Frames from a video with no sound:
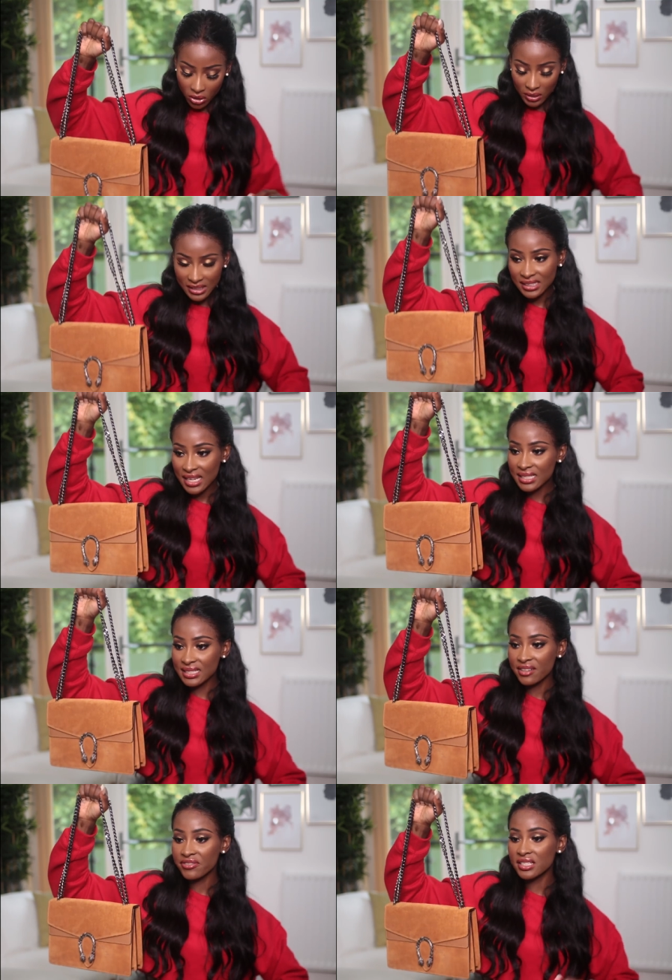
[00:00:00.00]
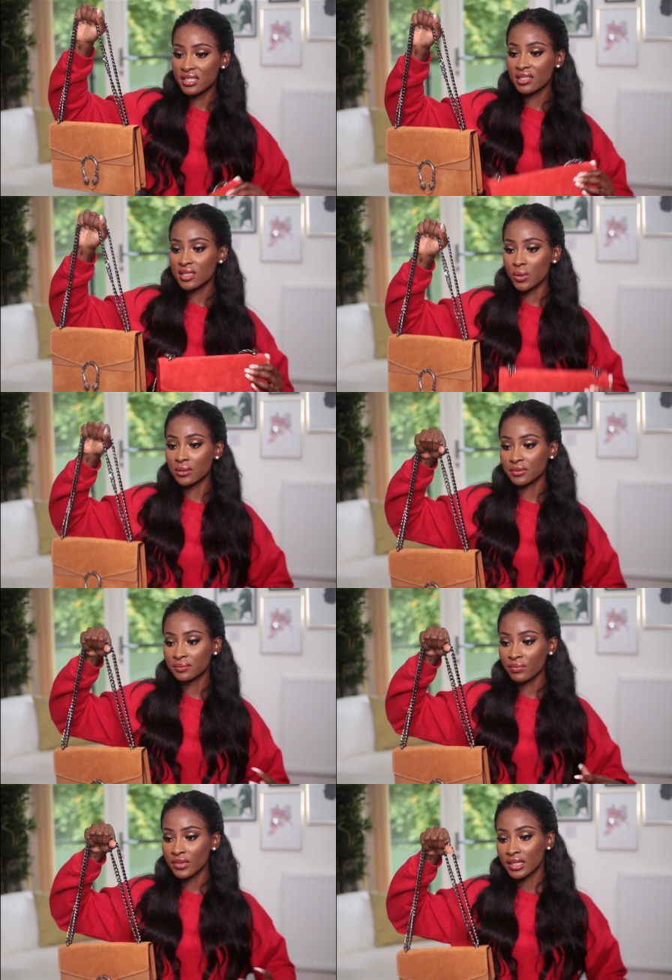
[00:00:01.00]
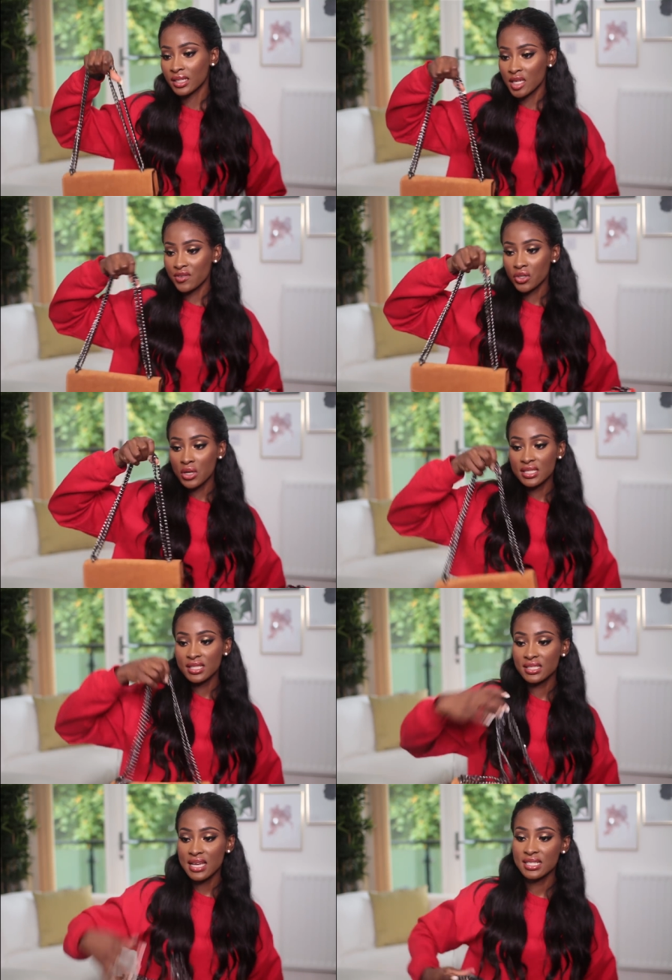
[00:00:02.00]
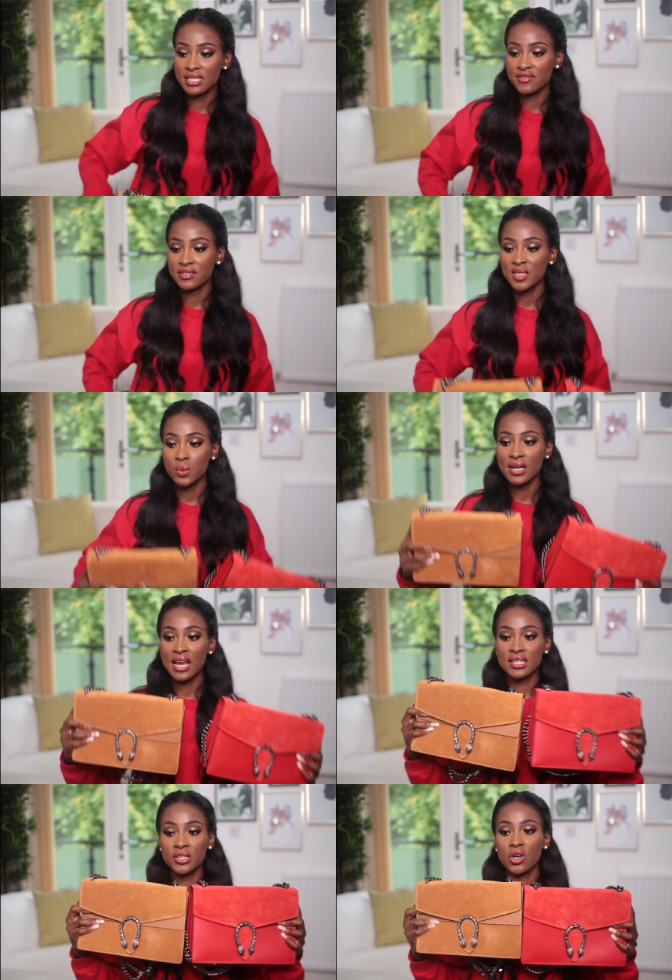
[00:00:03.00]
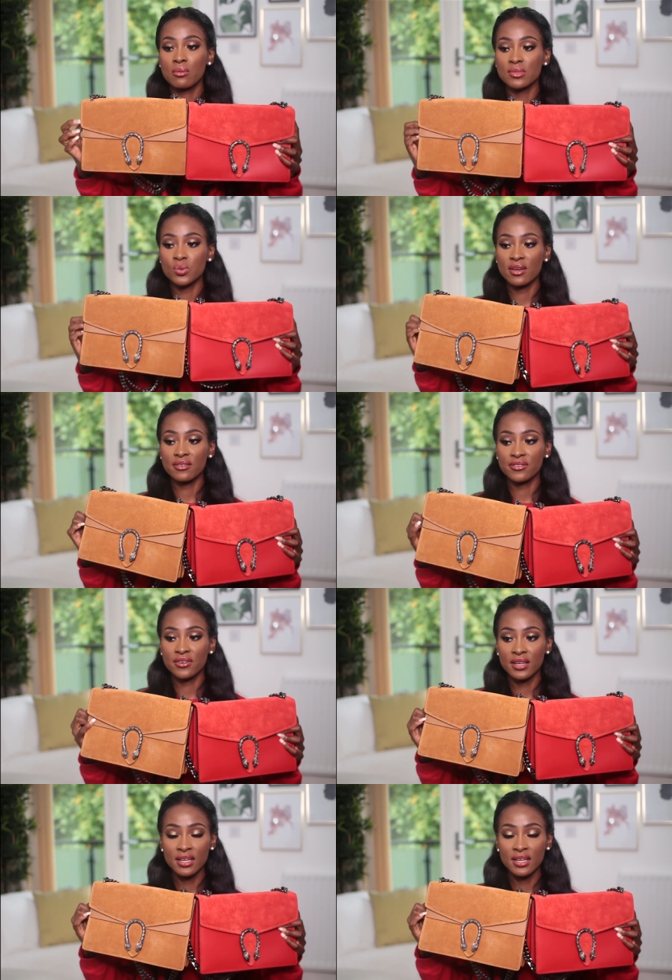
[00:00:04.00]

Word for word: Oh no, this is actually different to this one if you notice this is actually different this one actually comes with